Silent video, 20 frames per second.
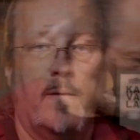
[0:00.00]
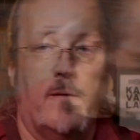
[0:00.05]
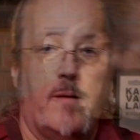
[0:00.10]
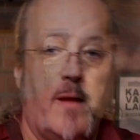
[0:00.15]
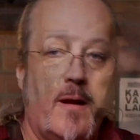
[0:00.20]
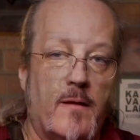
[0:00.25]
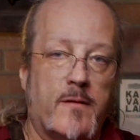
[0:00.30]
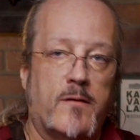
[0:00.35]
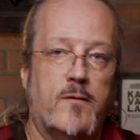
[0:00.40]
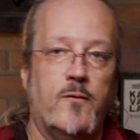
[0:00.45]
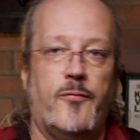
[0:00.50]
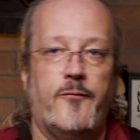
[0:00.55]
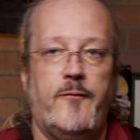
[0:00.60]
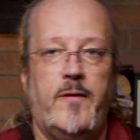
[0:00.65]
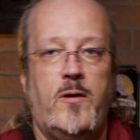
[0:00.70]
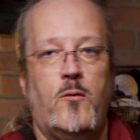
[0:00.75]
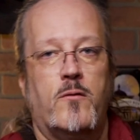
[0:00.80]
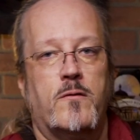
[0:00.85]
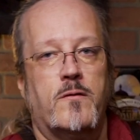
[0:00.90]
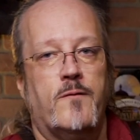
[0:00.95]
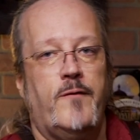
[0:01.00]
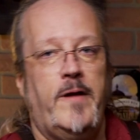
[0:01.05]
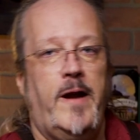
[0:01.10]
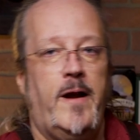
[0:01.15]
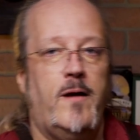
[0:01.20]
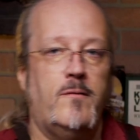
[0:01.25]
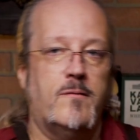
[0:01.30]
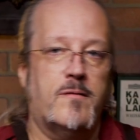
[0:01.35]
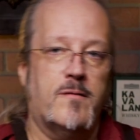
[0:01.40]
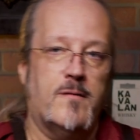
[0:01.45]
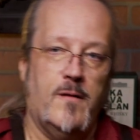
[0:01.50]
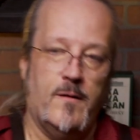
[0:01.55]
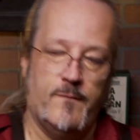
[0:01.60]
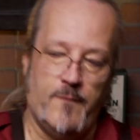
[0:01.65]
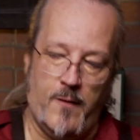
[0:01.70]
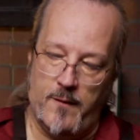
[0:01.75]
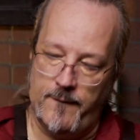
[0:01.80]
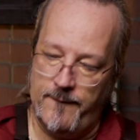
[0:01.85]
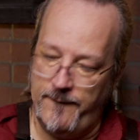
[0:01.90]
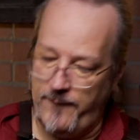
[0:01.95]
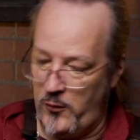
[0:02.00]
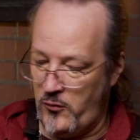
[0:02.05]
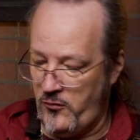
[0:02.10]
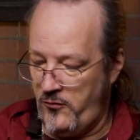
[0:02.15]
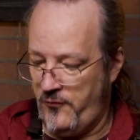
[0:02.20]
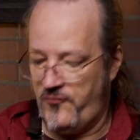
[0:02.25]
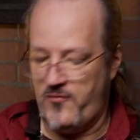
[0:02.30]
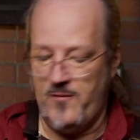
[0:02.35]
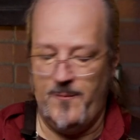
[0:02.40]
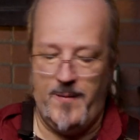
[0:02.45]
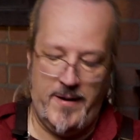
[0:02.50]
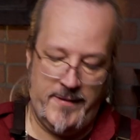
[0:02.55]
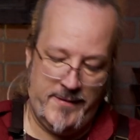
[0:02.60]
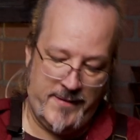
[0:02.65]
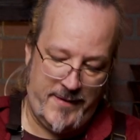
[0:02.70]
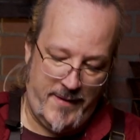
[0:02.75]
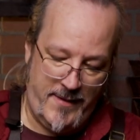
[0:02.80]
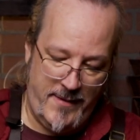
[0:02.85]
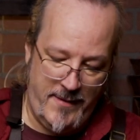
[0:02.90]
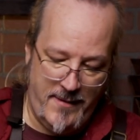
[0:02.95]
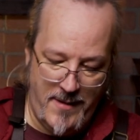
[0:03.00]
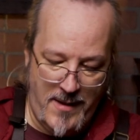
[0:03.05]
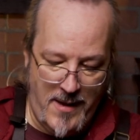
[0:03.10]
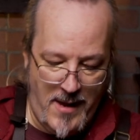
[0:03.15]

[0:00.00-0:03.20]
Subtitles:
Now let's do 3/4 of an ounce of our fleur chamante.